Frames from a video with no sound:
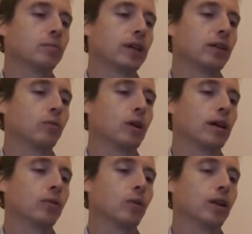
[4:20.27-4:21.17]
made
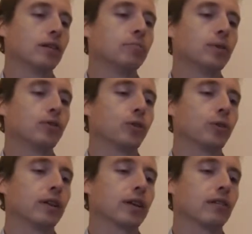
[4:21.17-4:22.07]
wine well
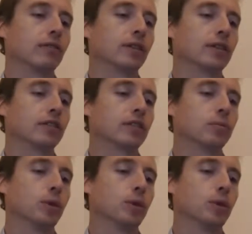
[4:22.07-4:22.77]
before the current Kolesky